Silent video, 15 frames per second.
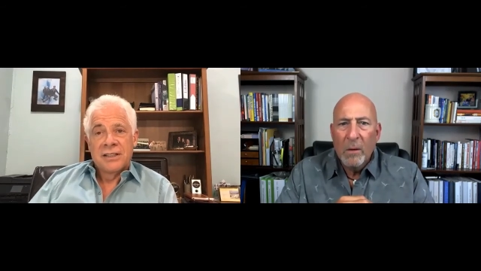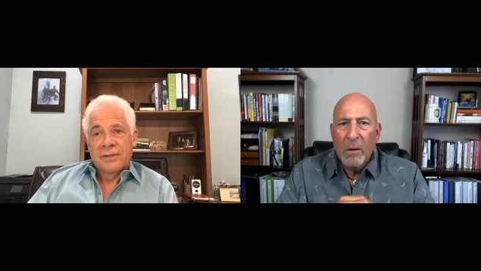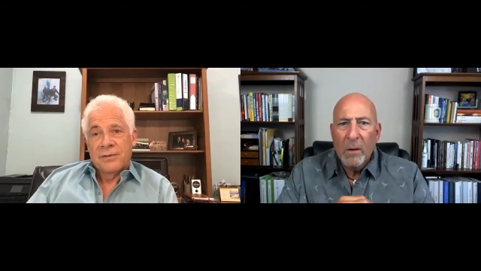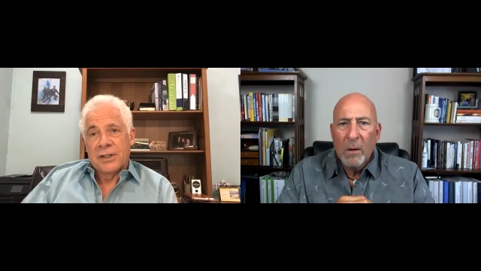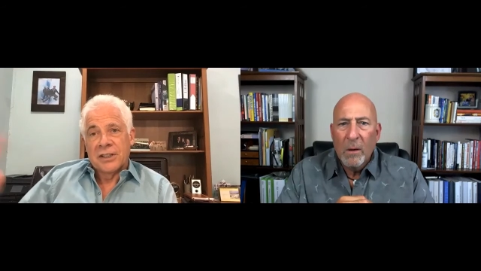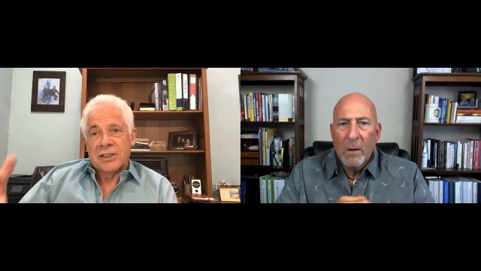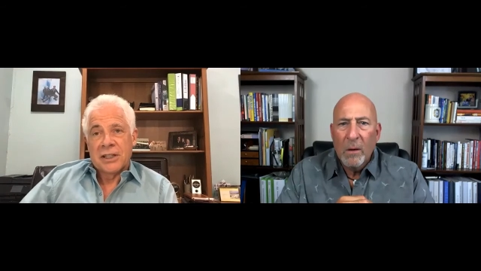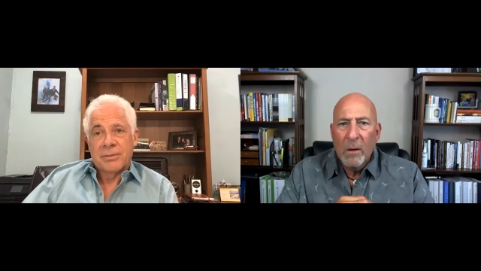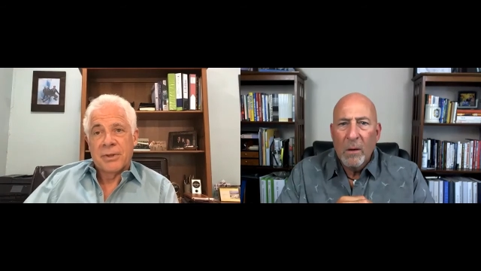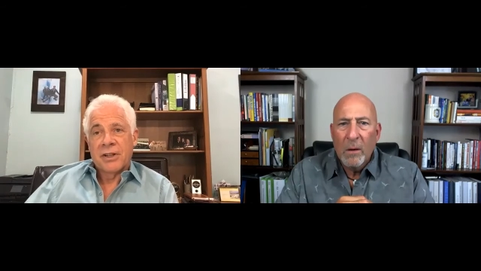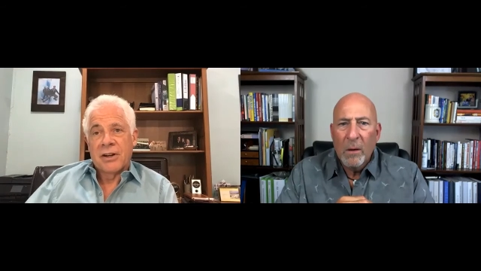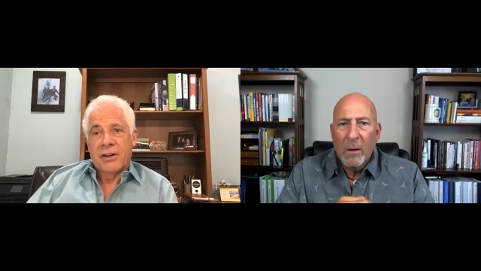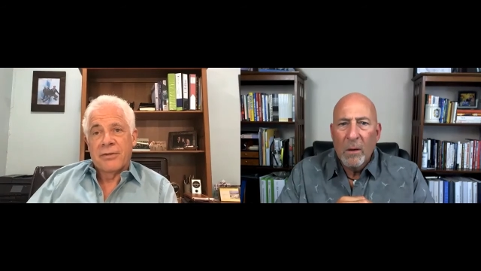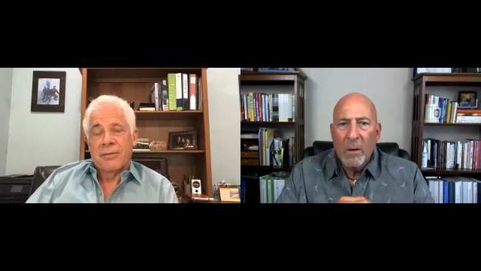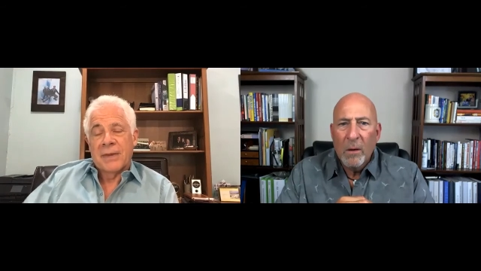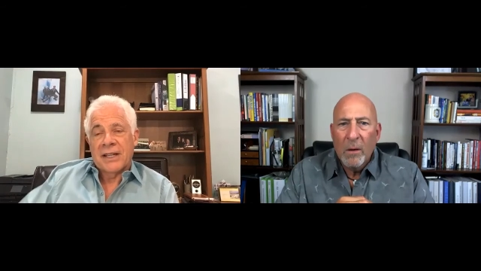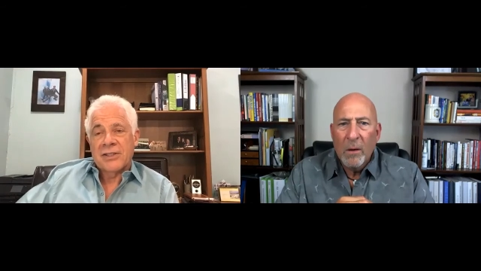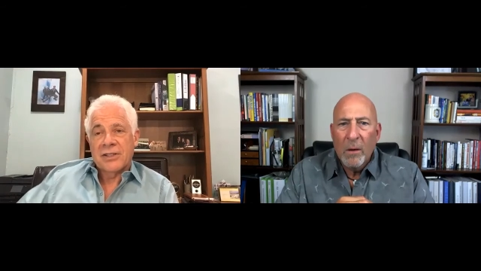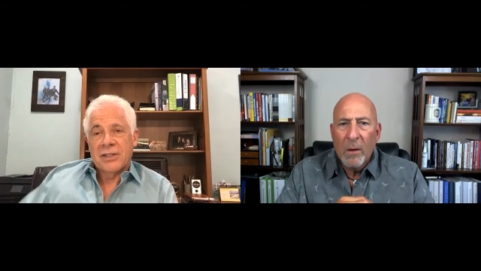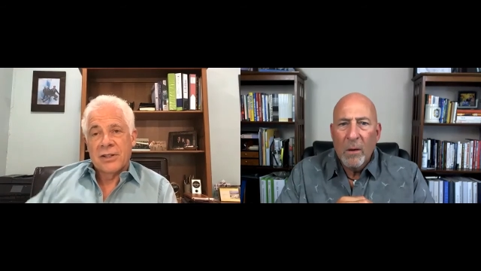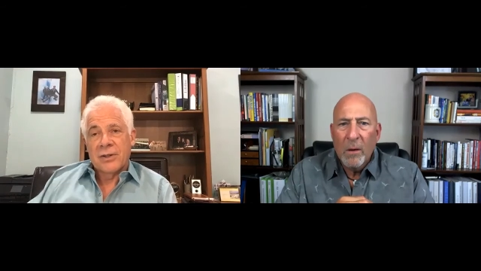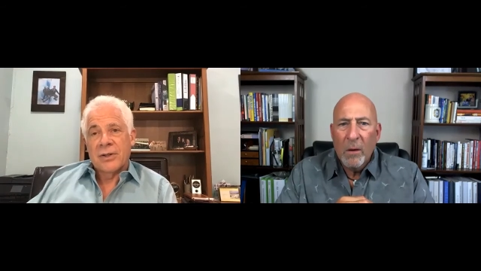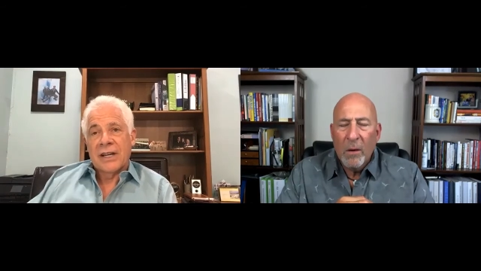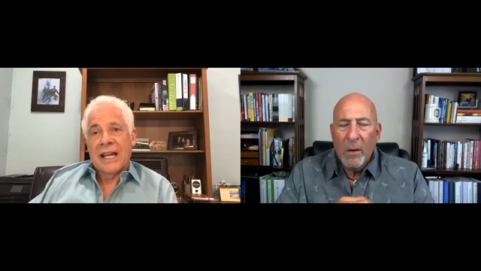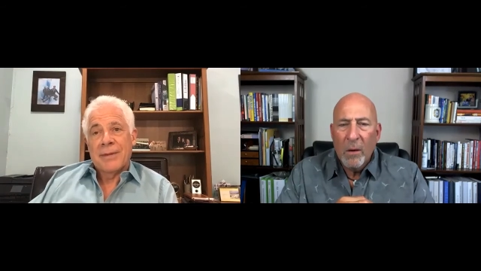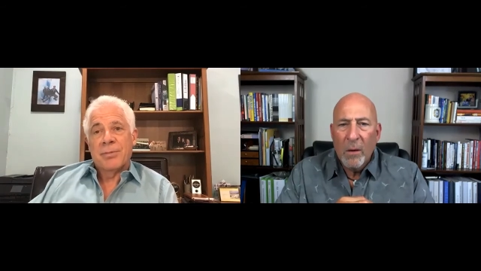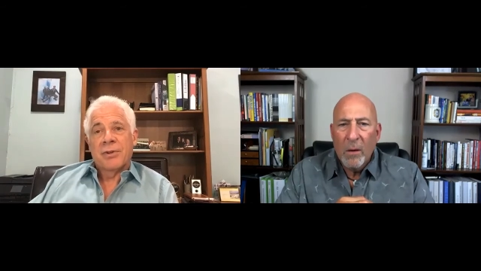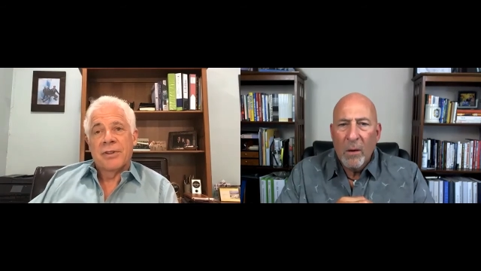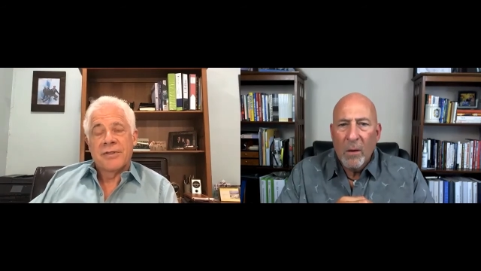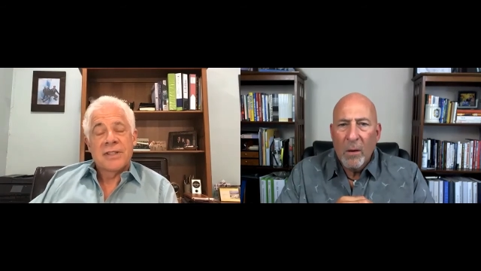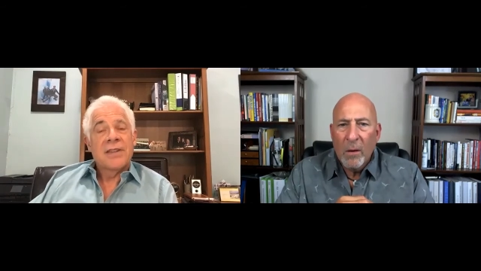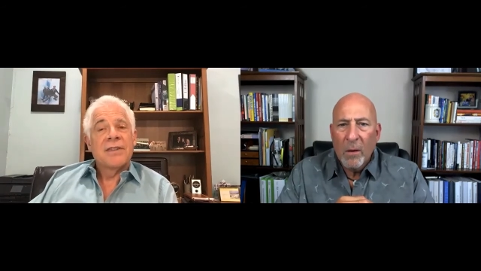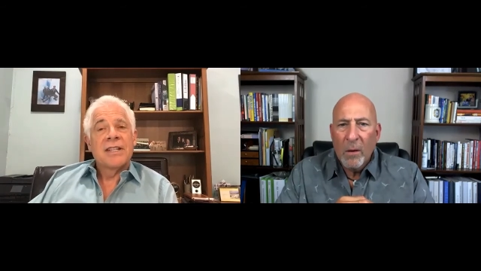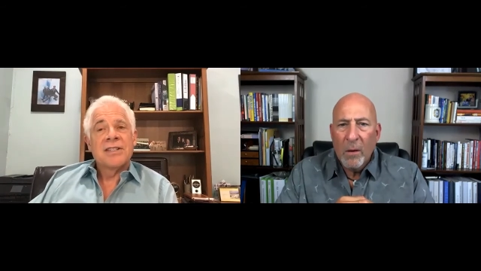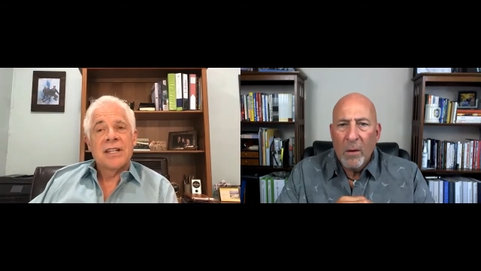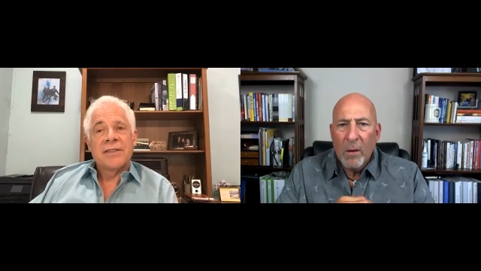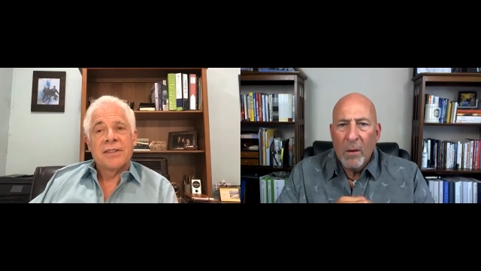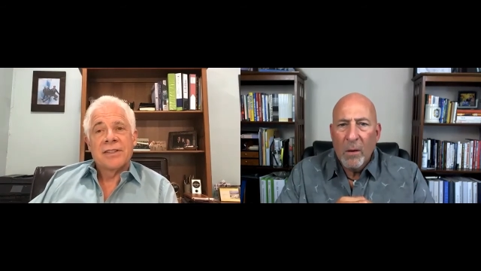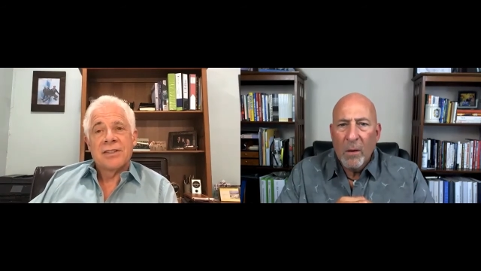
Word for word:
Speaker 1: finished up at the Gulf of Mexico in April of 77.